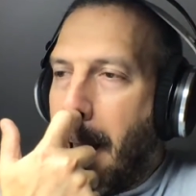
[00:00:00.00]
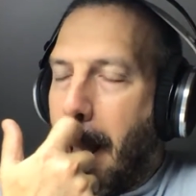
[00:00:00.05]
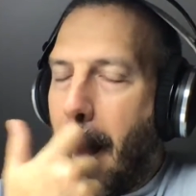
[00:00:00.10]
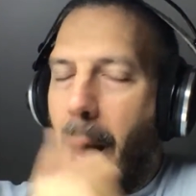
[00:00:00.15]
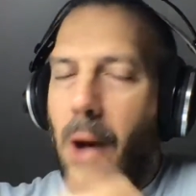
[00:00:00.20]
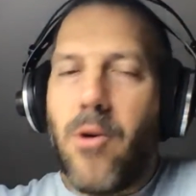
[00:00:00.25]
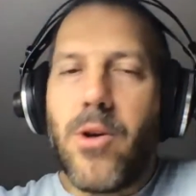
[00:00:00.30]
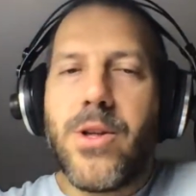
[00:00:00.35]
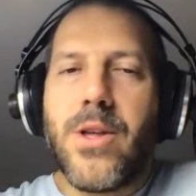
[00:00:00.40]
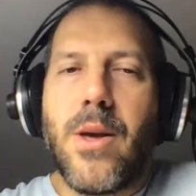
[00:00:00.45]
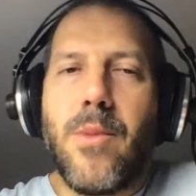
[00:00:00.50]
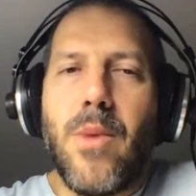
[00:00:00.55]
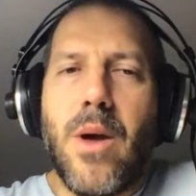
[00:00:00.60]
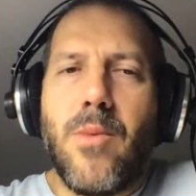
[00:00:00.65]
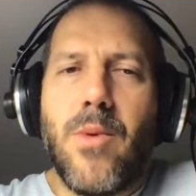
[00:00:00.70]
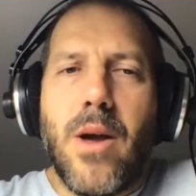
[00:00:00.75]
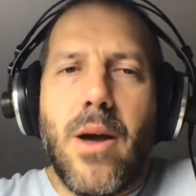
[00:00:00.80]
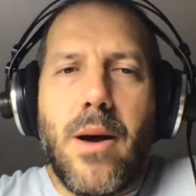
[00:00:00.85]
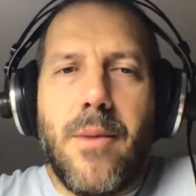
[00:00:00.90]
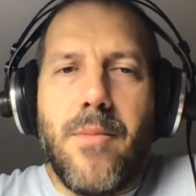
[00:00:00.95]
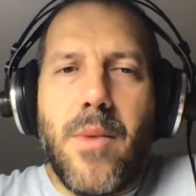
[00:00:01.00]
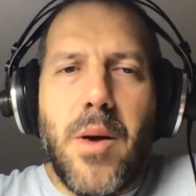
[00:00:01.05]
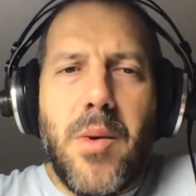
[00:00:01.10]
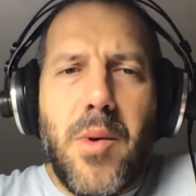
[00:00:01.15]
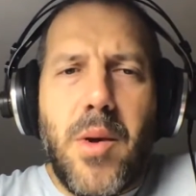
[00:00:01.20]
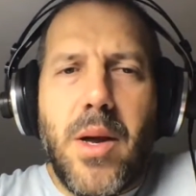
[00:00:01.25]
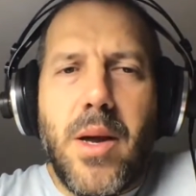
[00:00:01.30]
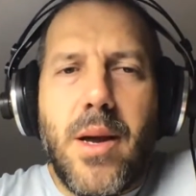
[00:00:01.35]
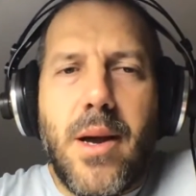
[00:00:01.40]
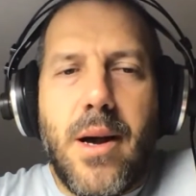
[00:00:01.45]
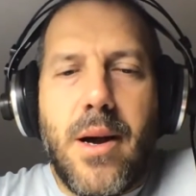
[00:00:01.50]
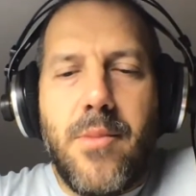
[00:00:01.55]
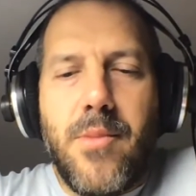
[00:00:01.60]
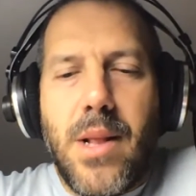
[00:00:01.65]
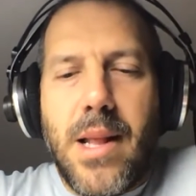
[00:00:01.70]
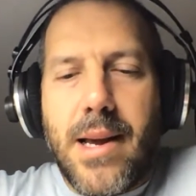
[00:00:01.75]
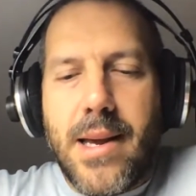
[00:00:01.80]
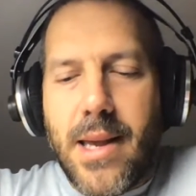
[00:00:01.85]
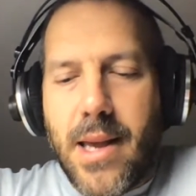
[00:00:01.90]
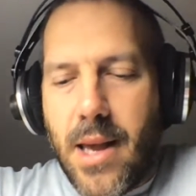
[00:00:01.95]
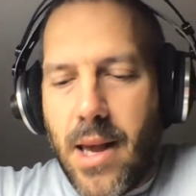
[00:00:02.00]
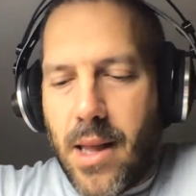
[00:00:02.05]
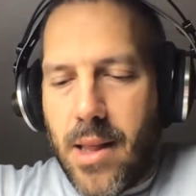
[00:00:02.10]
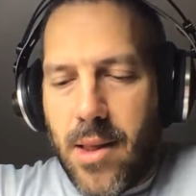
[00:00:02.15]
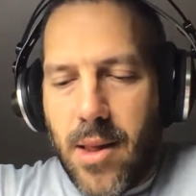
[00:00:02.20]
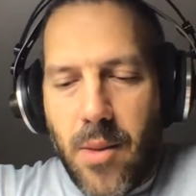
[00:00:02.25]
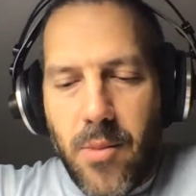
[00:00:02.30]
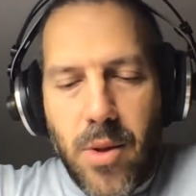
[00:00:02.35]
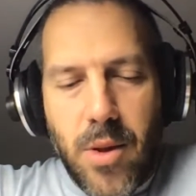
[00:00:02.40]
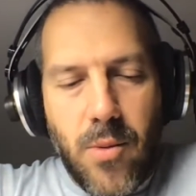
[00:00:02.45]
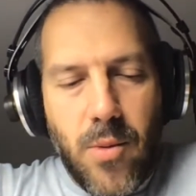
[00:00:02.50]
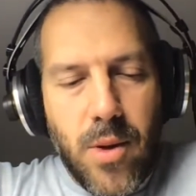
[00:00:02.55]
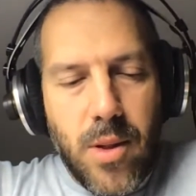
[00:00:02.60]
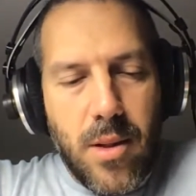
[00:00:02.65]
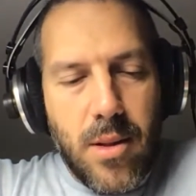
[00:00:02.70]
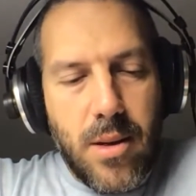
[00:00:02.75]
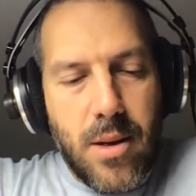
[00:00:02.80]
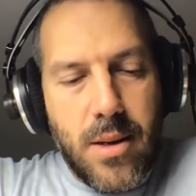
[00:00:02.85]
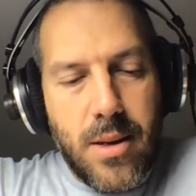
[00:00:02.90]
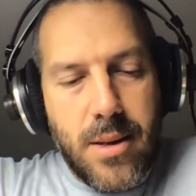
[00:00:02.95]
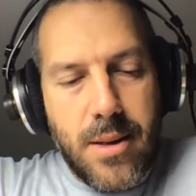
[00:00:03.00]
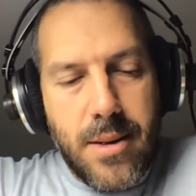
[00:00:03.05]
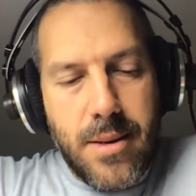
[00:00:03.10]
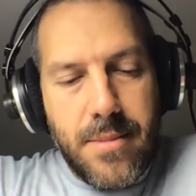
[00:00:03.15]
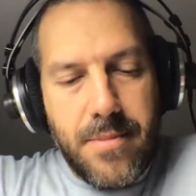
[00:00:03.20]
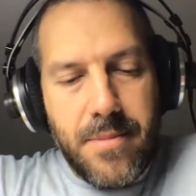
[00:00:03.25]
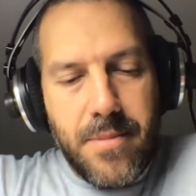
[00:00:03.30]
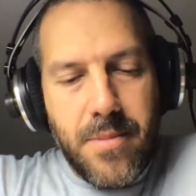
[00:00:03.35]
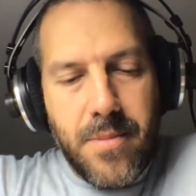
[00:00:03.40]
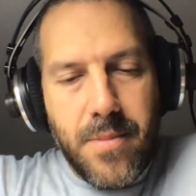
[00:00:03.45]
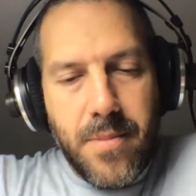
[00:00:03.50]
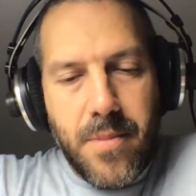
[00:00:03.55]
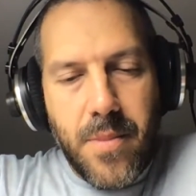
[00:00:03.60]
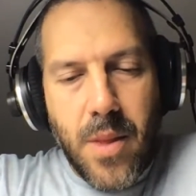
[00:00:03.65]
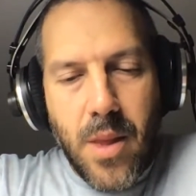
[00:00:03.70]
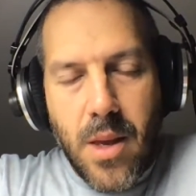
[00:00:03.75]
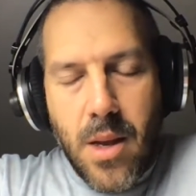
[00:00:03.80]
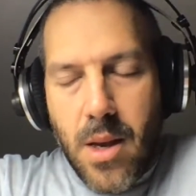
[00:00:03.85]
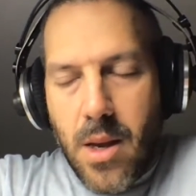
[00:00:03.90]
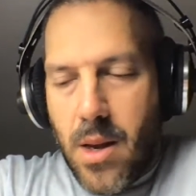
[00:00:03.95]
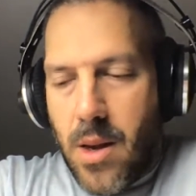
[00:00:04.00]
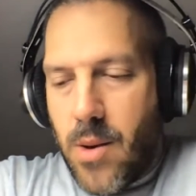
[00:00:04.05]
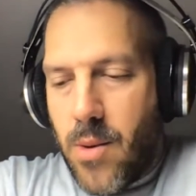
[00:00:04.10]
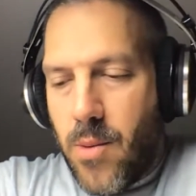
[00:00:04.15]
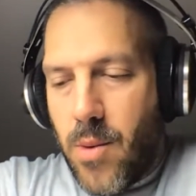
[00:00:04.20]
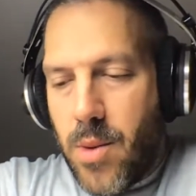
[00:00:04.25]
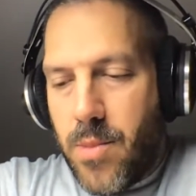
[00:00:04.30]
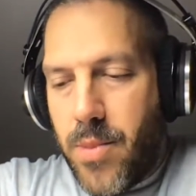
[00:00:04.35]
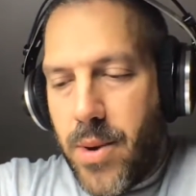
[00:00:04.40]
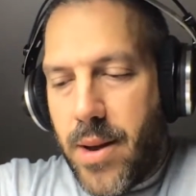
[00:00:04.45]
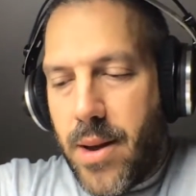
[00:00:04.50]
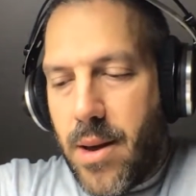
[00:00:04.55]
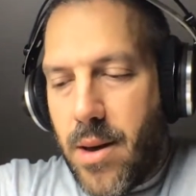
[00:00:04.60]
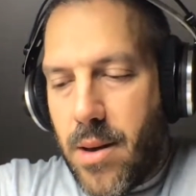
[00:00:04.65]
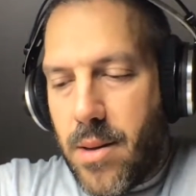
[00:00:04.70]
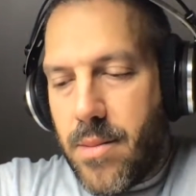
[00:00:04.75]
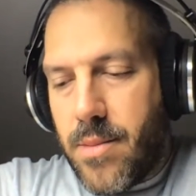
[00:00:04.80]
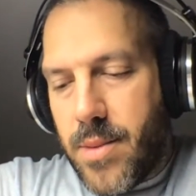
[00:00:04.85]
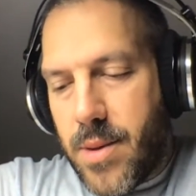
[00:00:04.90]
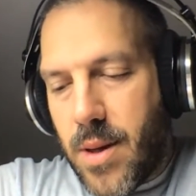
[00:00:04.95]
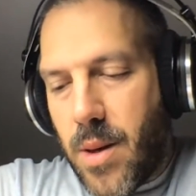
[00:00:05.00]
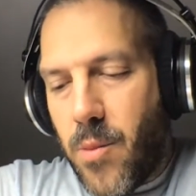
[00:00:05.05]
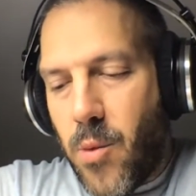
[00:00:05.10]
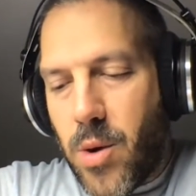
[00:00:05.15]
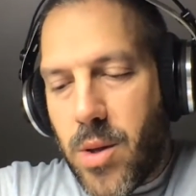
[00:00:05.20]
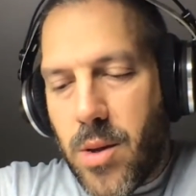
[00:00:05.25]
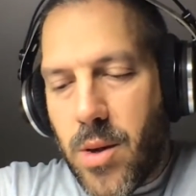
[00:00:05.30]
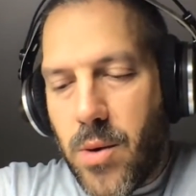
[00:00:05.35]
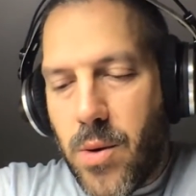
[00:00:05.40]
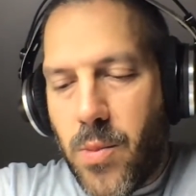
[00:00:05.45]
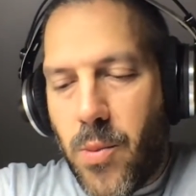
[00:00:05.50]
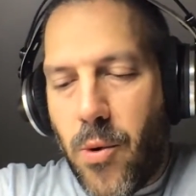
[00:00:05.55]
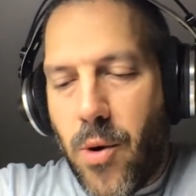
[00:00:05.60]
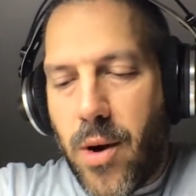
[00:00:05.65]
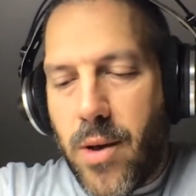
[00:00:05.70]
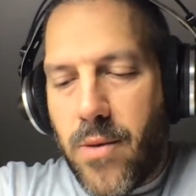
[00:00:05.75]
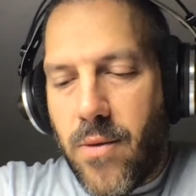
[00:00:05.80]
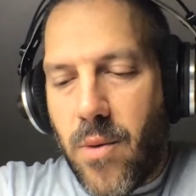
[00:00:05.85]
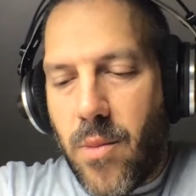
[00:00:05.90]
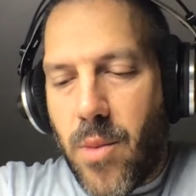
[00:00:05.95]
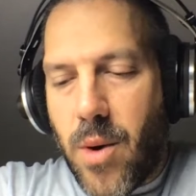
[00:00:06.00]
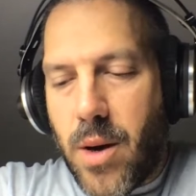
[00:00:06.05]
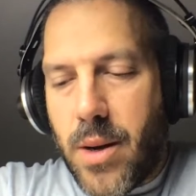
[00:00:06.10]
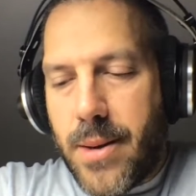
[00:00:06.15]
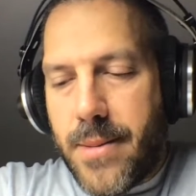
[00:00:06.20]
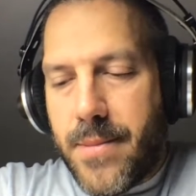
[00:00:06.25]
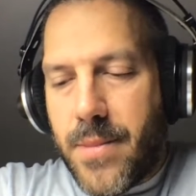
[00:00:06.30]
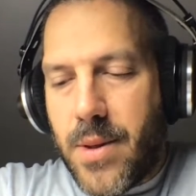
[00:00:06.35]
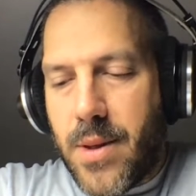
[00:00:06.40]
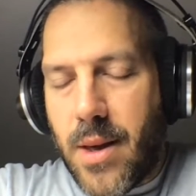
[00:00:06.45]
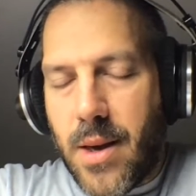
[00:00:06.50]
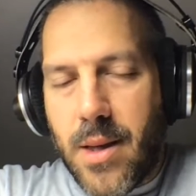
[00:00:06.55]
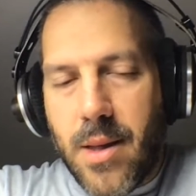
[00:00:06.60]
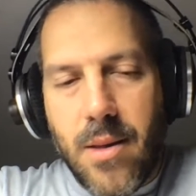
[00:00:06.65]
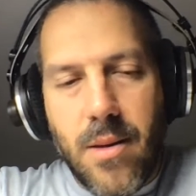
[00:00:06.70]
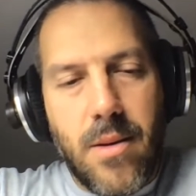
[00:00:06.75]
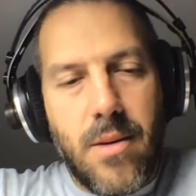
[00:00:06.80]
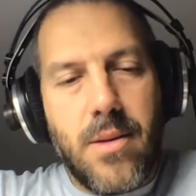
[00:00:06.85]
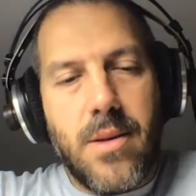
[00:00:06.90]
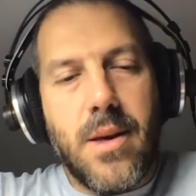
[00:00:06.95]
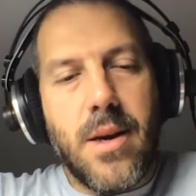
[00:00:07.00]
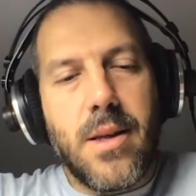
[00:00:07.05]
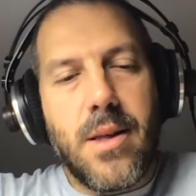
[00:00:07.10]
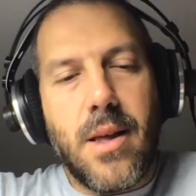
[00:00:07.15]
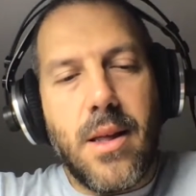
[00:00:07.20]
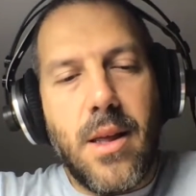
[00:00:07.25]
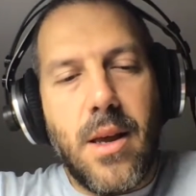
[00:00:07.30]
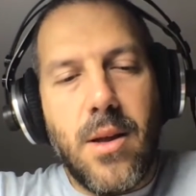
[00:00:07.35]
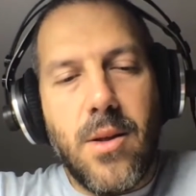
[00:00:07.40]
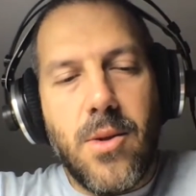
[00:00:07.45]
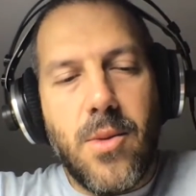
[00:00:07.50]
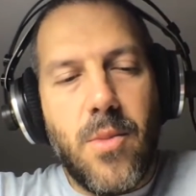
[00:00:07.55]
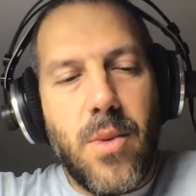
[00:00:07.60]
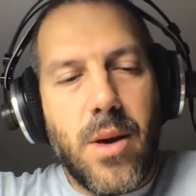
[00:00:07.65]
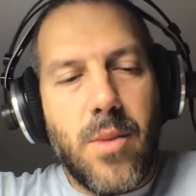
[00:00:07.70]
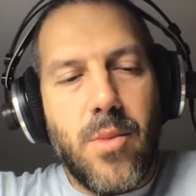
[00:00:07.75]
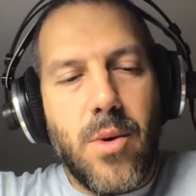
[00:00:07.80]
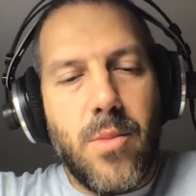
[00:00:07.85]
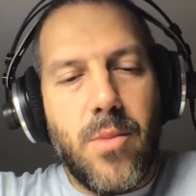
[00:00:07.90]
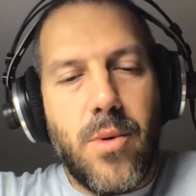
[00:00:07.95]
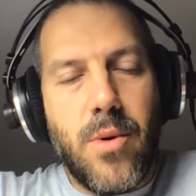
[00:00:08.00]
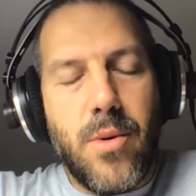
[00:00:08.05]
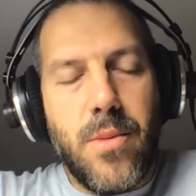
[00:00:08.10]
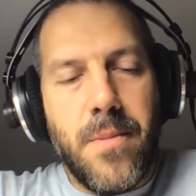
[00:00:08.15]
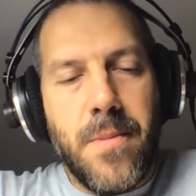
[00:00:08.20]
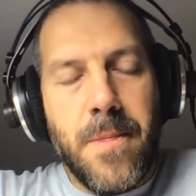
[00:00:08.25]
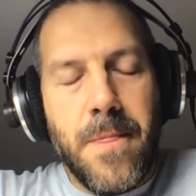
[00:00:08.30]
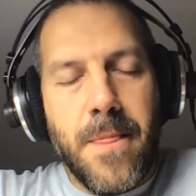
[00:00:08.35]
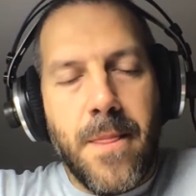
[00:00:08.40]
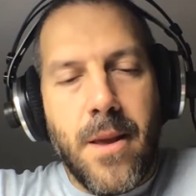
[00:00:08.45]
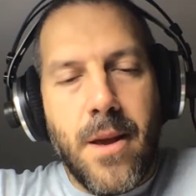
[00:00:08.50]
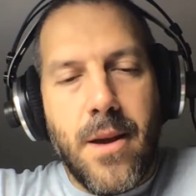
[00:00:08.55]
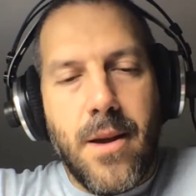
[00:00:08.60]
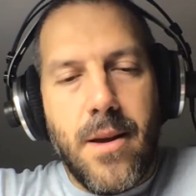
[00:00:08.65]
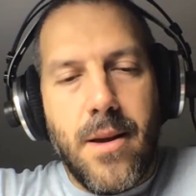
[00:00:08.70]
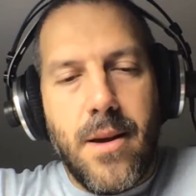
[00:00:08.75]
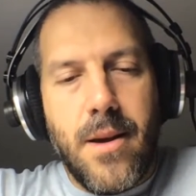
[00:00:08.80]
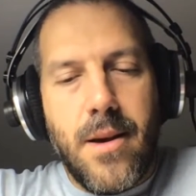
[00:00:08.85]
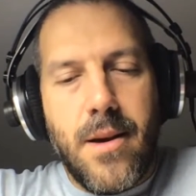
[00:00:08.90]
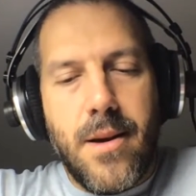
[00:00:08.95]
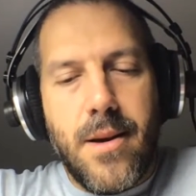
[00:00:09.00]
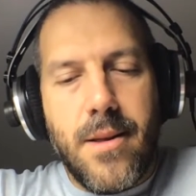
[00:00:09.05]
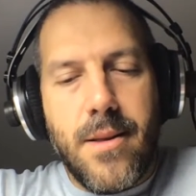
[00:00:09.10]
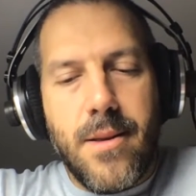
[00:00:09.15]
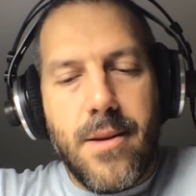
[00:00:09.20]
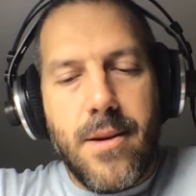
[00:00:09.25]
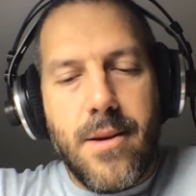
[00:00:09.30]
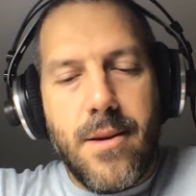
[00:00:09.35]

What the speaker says: I will see. Maybe I'm lucky and somebody will pay a somewhat good price for my 16-inch MacBook Pro, and